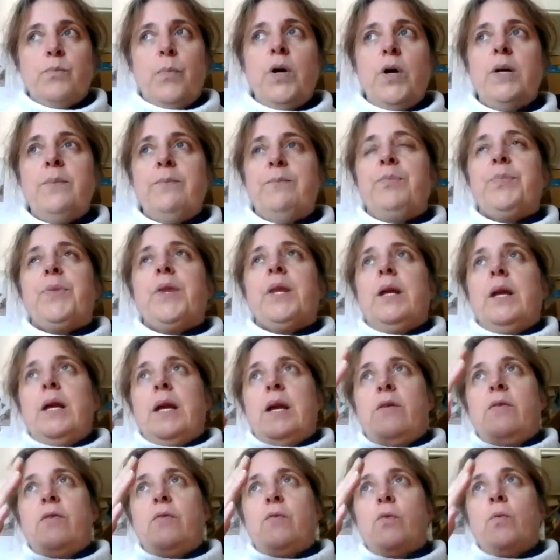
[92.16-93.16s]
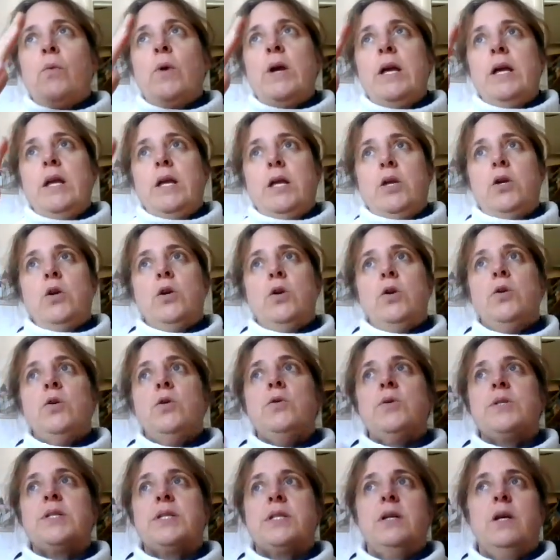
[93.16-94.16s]
But if we
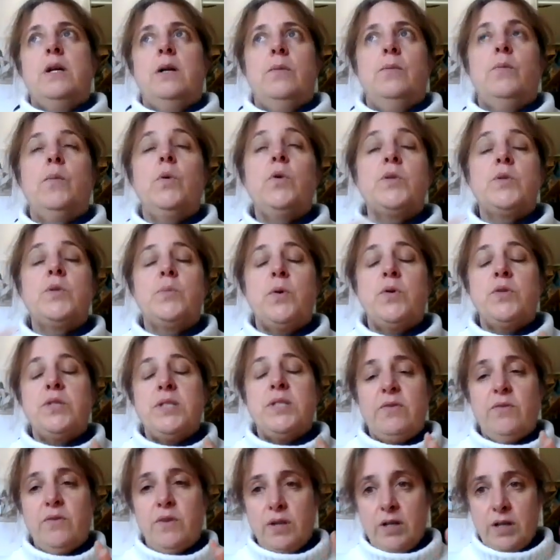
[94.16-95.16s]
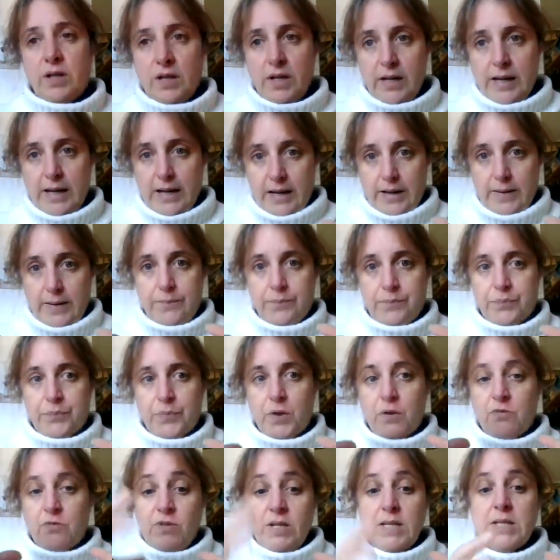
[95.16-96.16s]
use multiple different
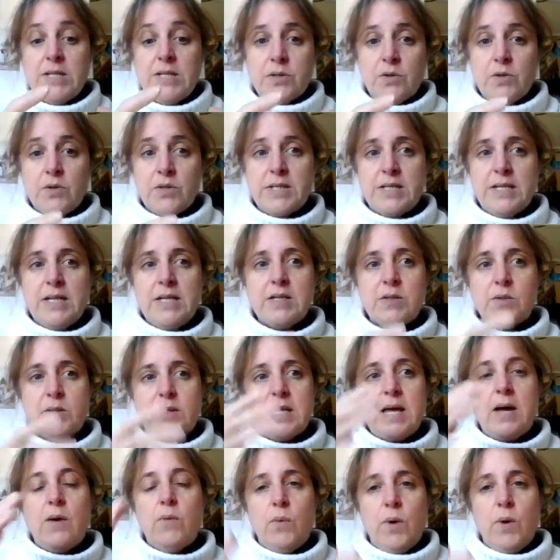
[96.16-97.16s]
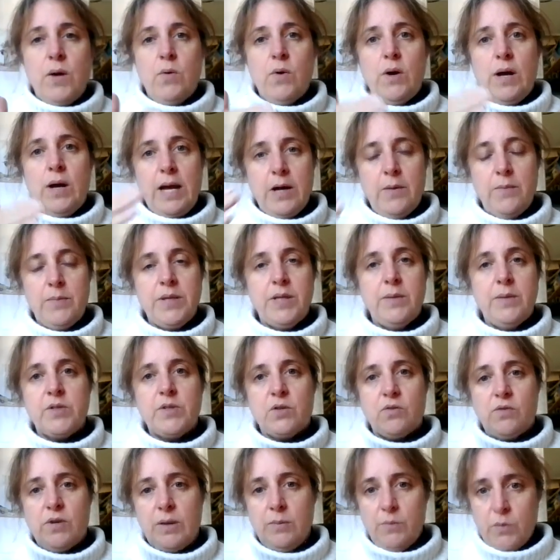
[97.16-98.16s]
resources, that way we're helping them
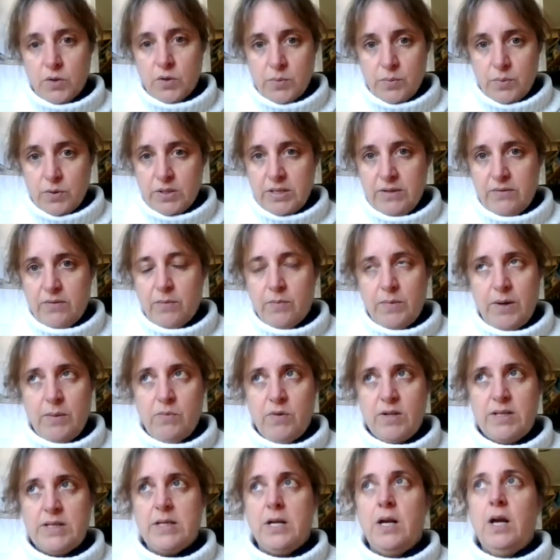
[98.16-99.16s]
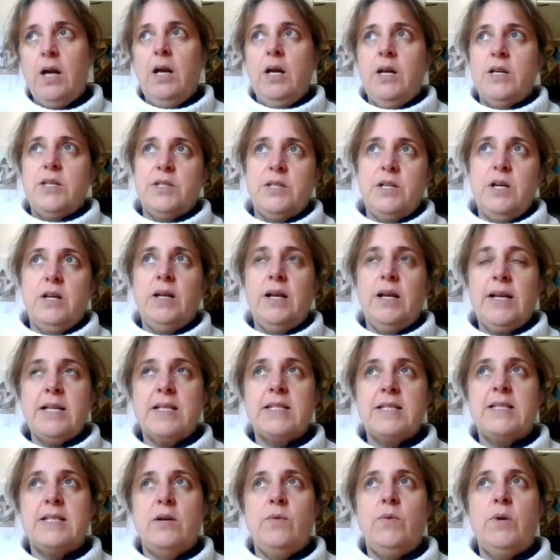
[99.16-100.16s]
to create multiple different memories. So
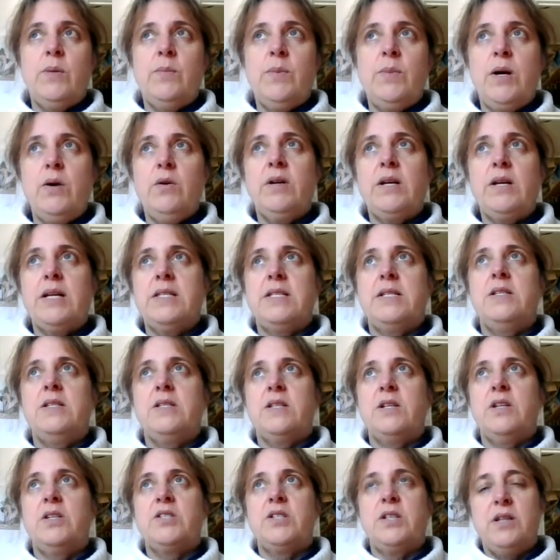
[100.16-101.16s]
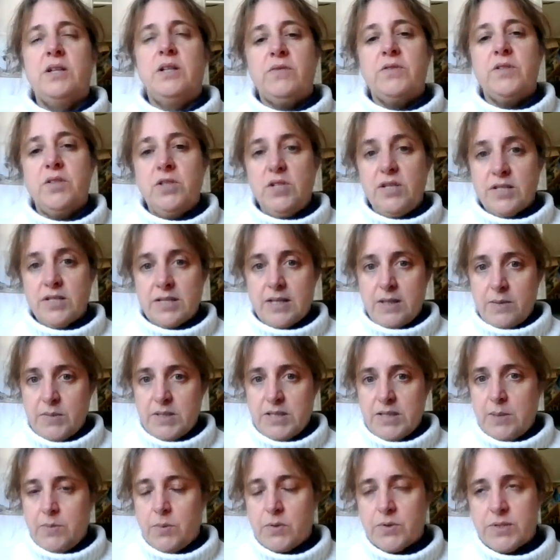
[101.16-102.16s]
like I say, when a parent gets in touch, I often use
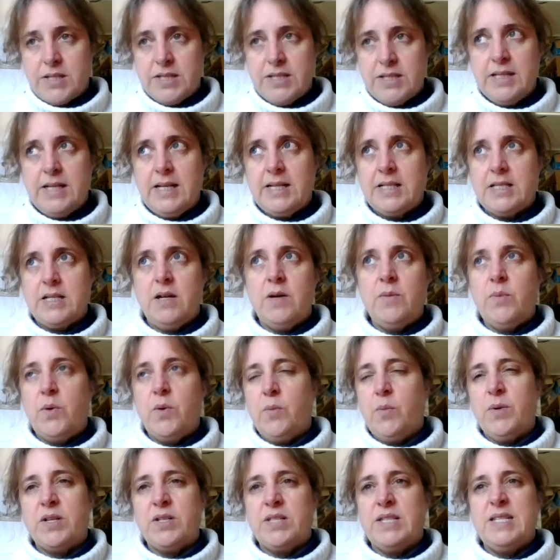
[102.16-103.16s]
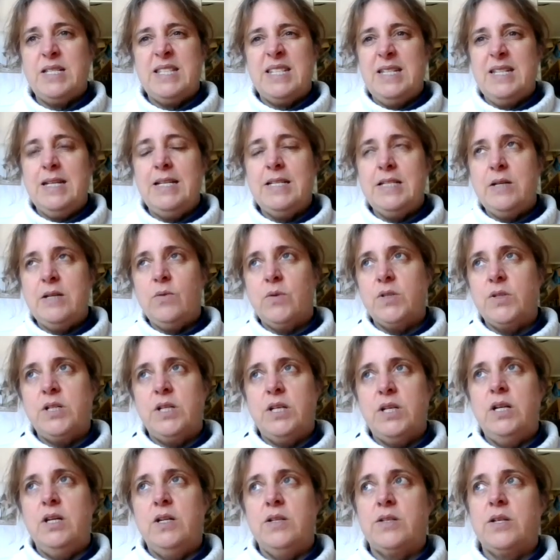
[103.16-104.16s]
times tables as an example because it's an easy one
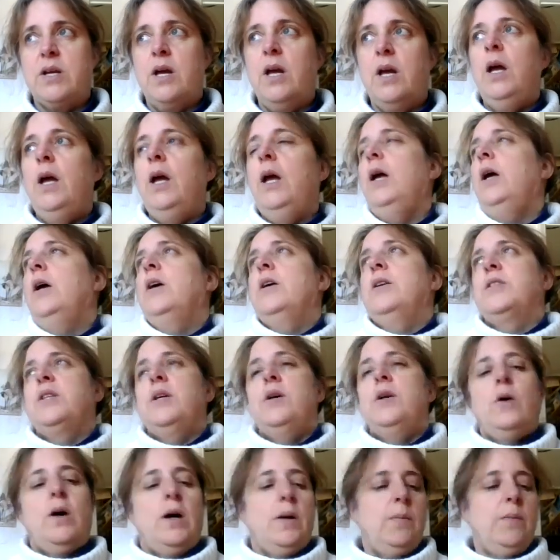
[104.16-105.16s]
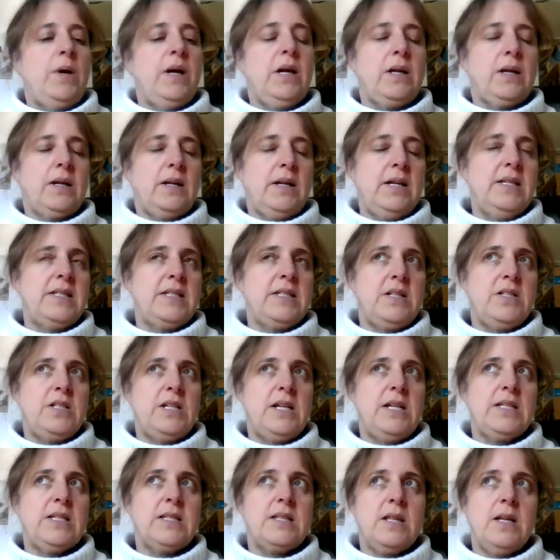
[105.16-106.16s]
to use. So I might
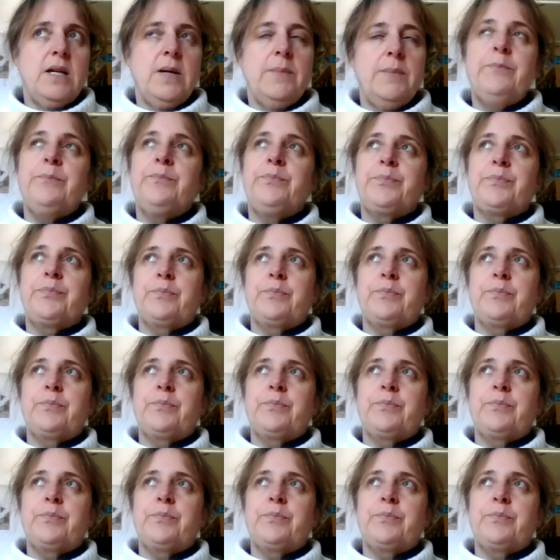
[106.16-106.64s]
suggest that